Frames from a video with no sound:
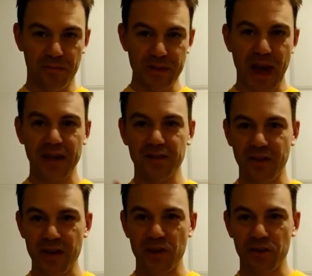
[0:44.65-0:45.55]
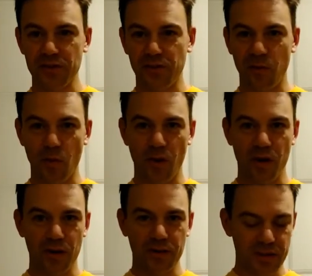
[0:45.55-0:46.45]
tax figures
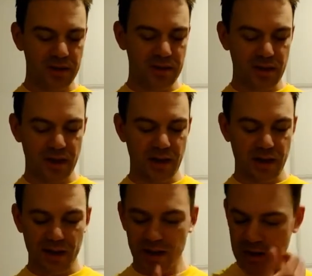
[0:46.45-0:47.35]
for, this is a